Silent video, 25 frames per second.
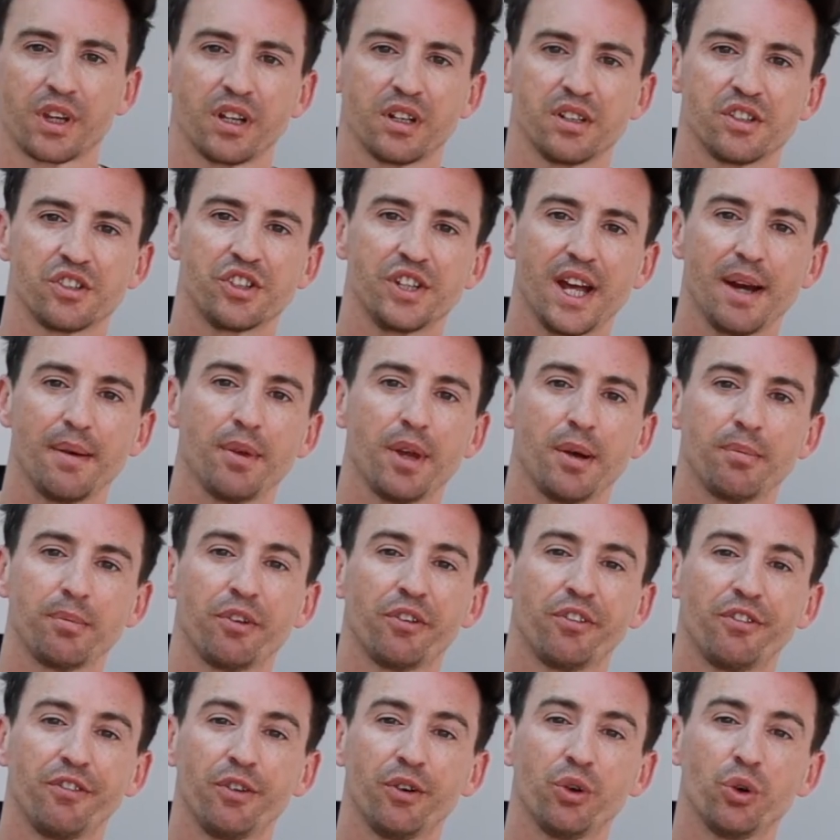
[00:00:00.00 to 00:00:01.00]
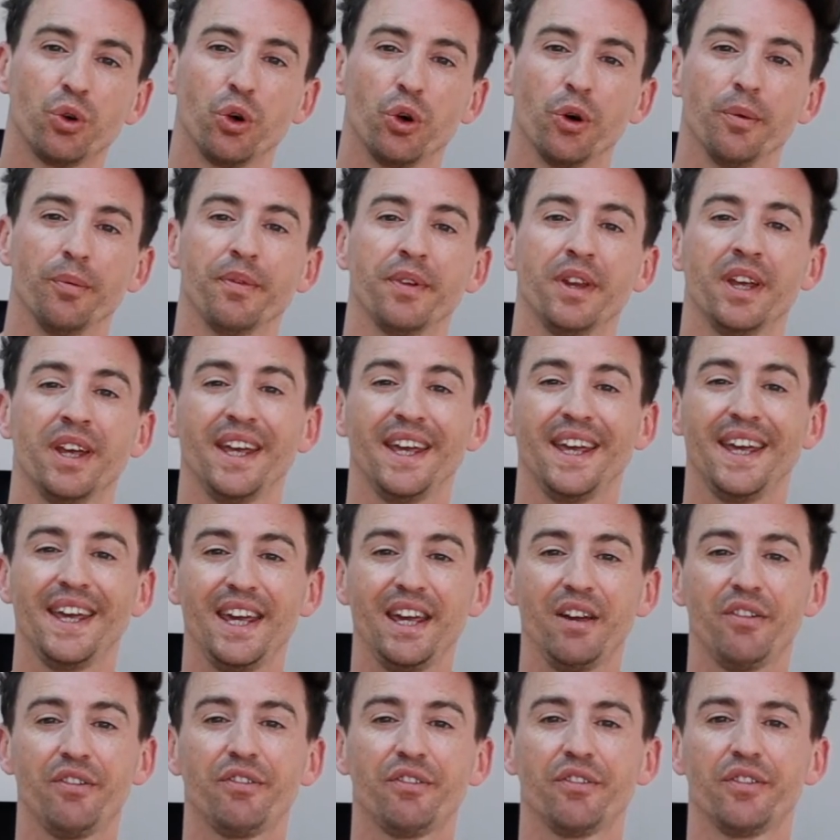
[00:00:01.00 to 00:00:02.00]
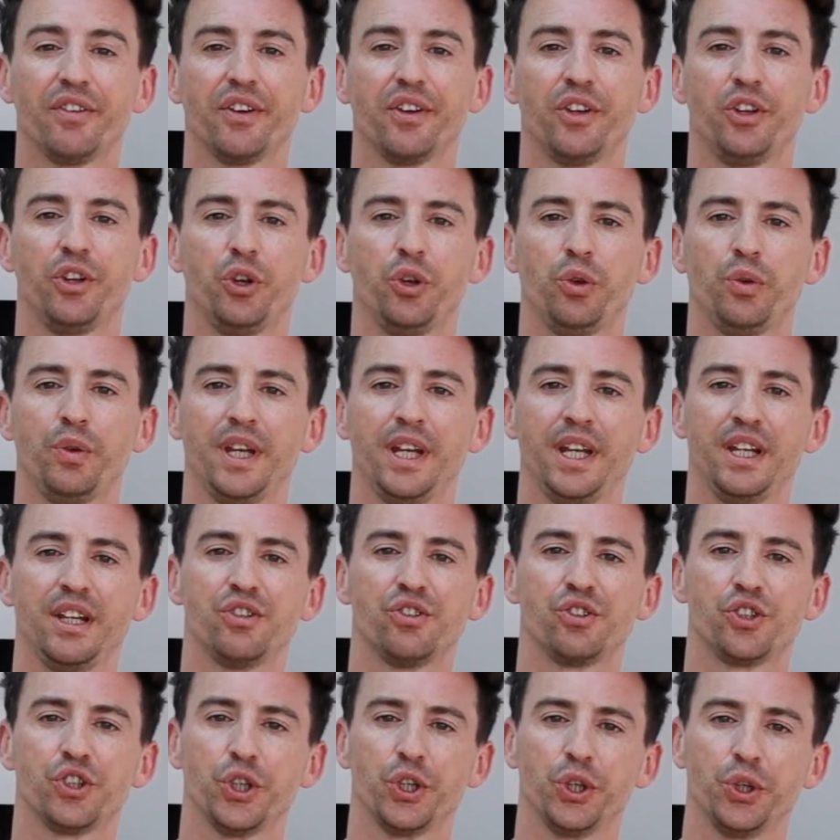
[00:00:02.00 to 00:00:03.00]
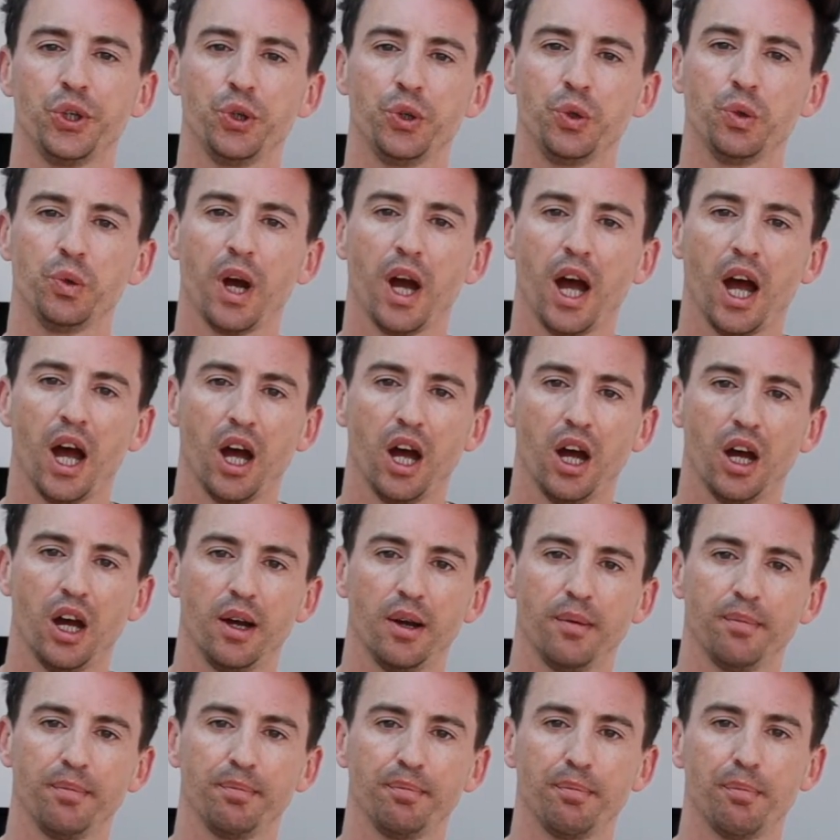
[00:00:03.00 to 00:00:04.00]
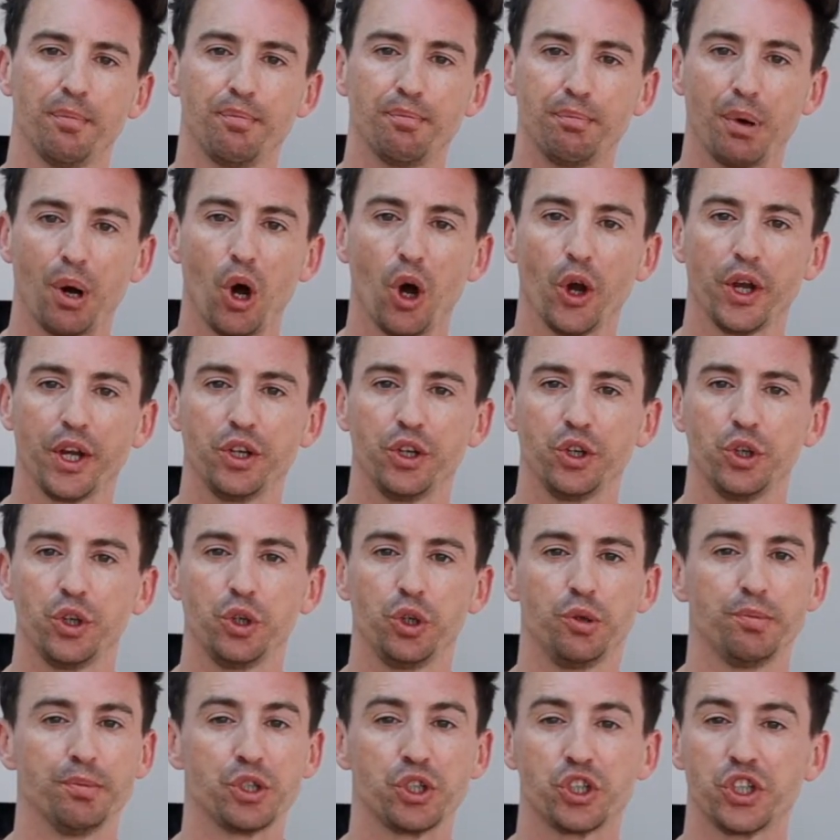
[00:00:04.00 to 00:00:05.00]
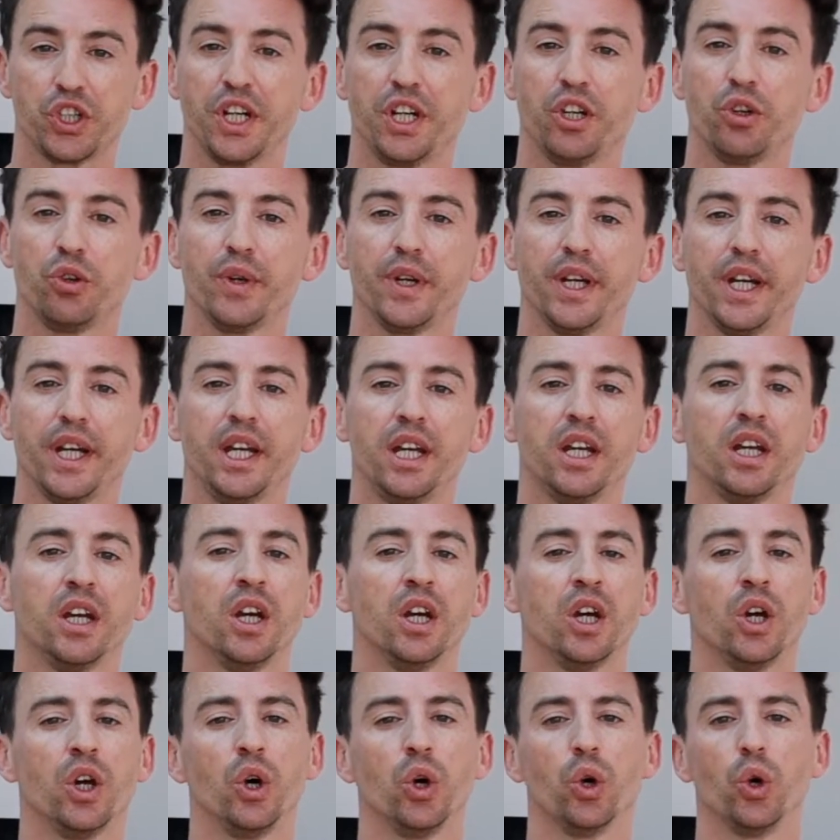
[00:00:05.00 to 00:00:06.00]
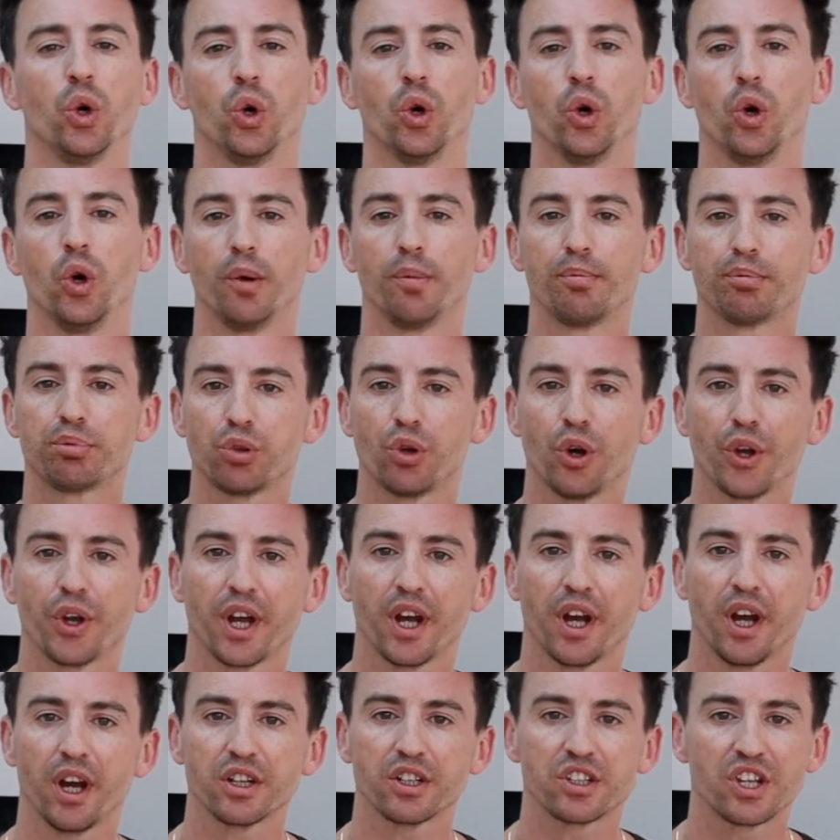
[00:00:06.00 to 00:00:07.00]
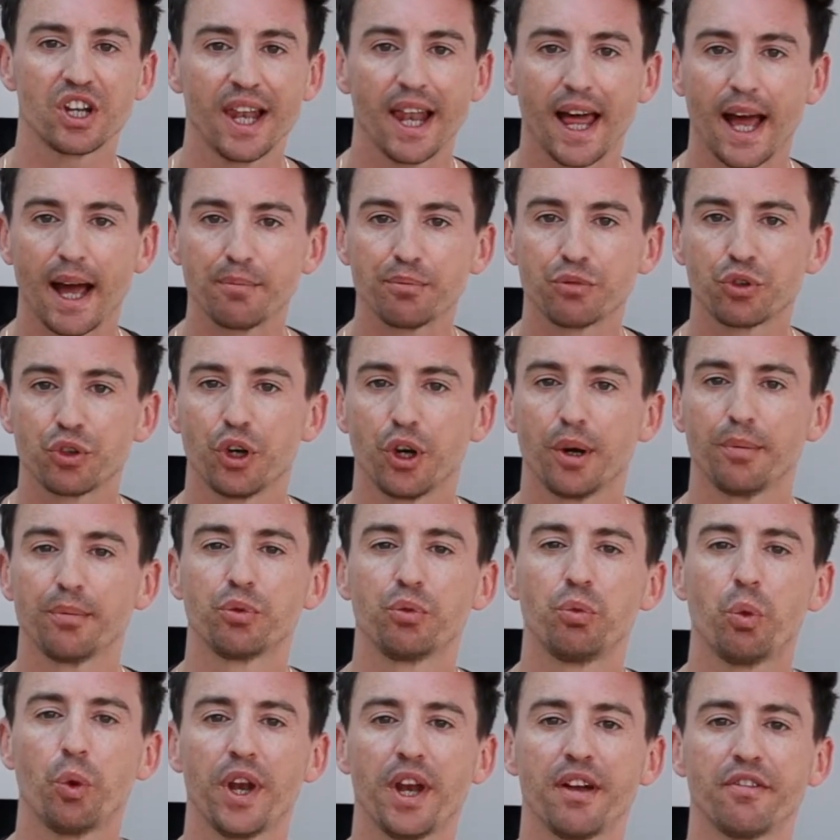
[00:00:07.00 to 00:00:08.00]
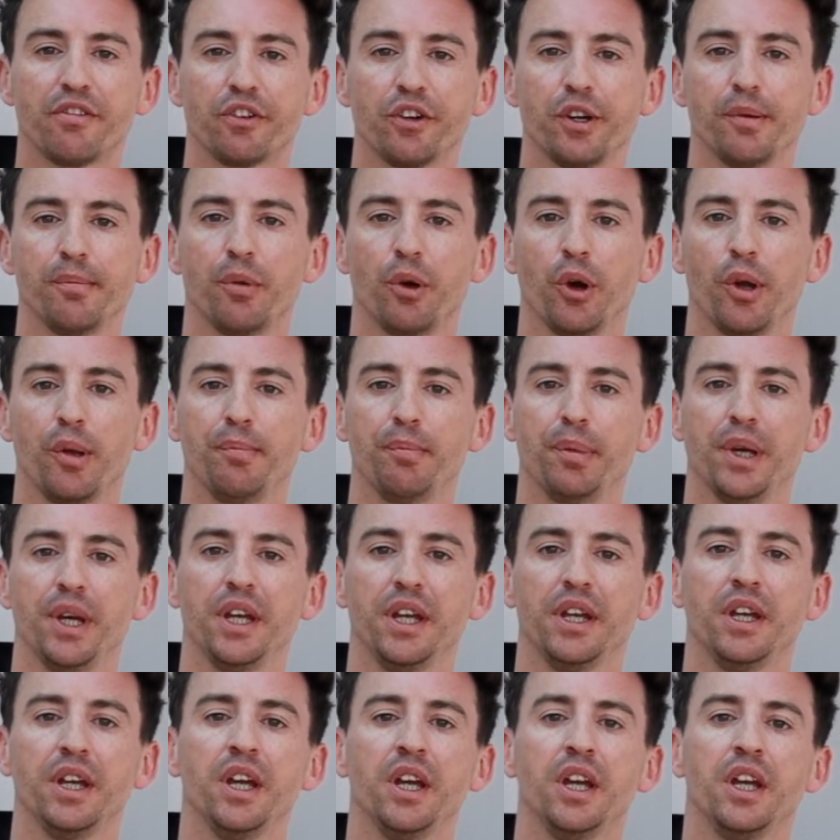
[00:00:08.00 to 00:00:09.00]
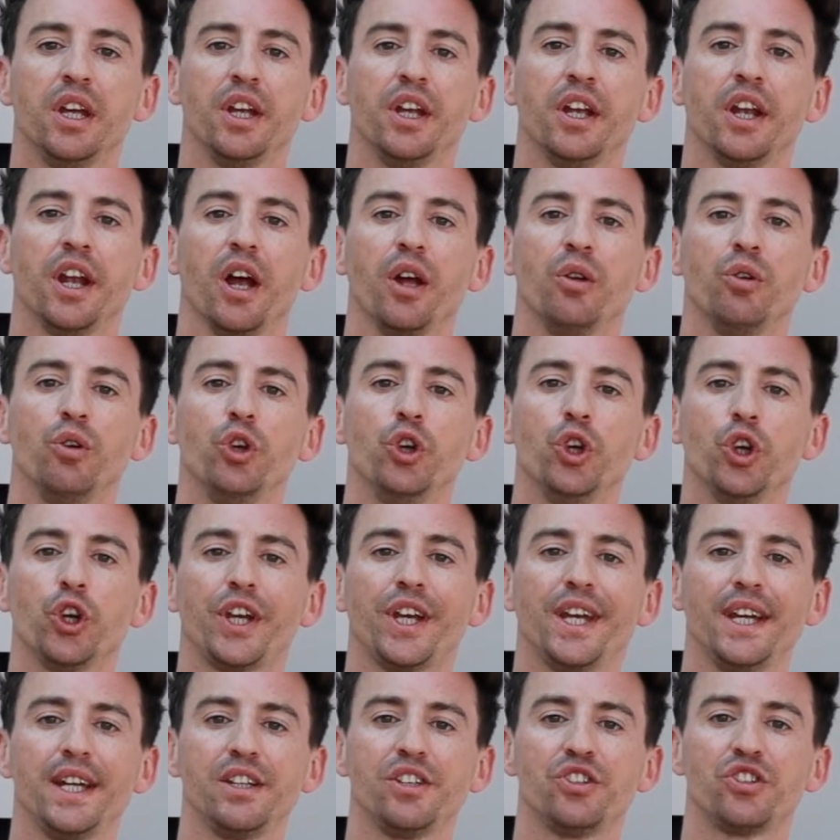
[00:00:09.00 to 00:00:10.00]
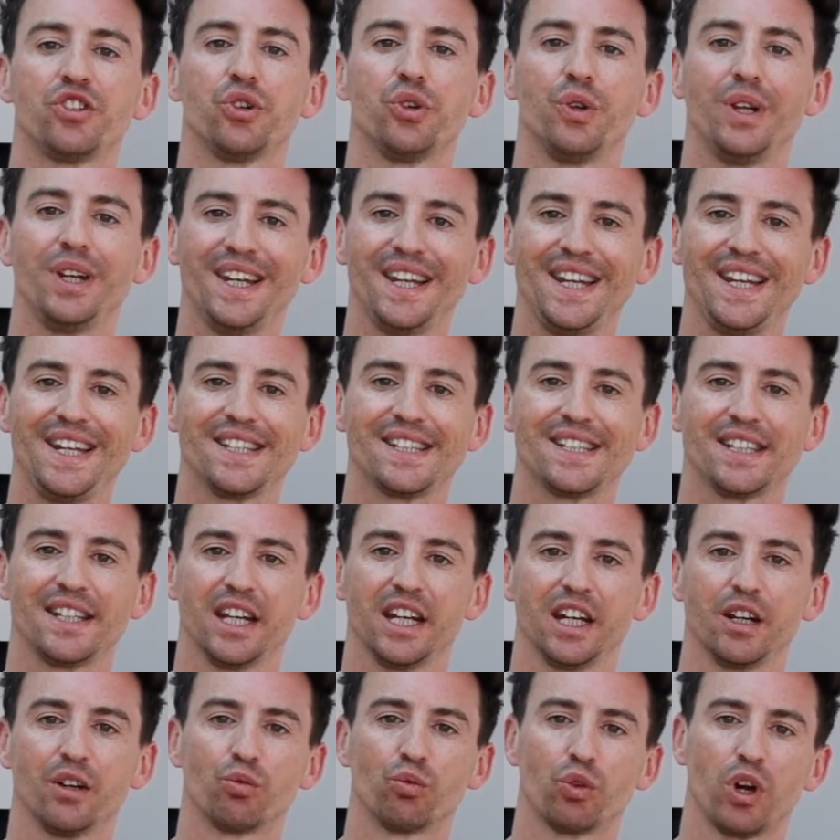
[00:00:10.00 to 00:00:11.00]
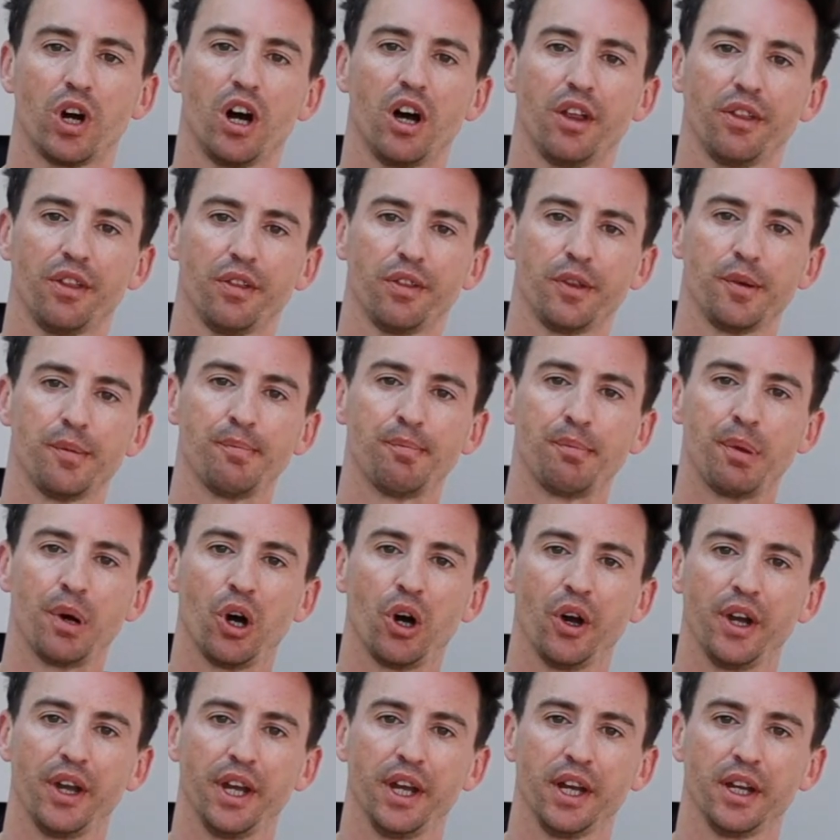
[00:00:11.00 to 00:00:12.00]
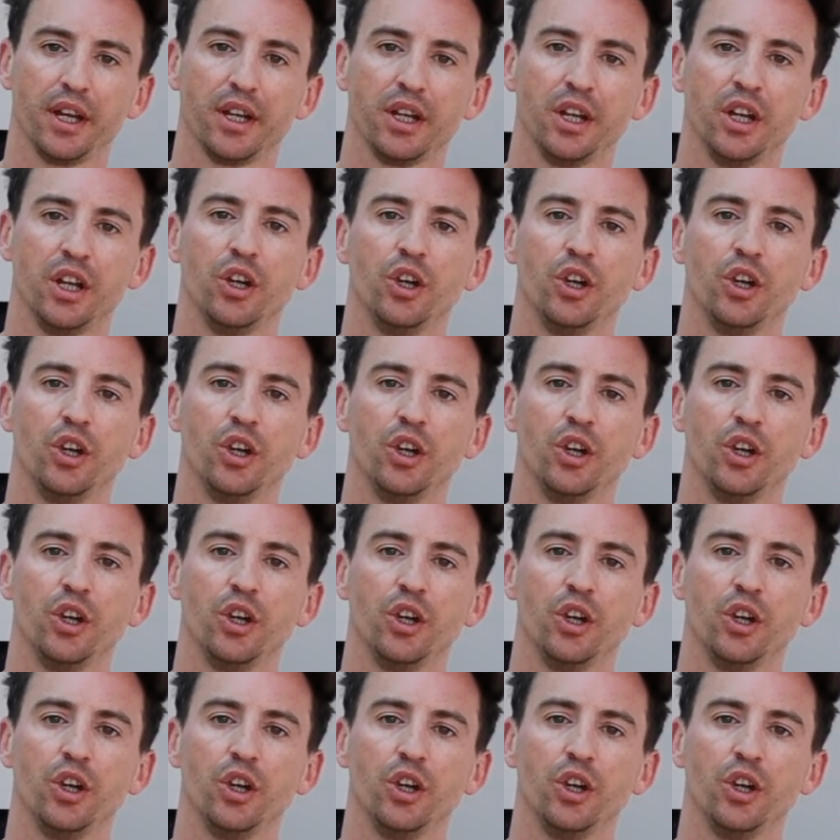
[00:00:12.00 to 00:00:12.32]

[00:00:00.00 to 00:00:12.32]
Step number four, if you need to buy new machinery or products, laptops, whatever it might be, you know, look into leasing rather than buying.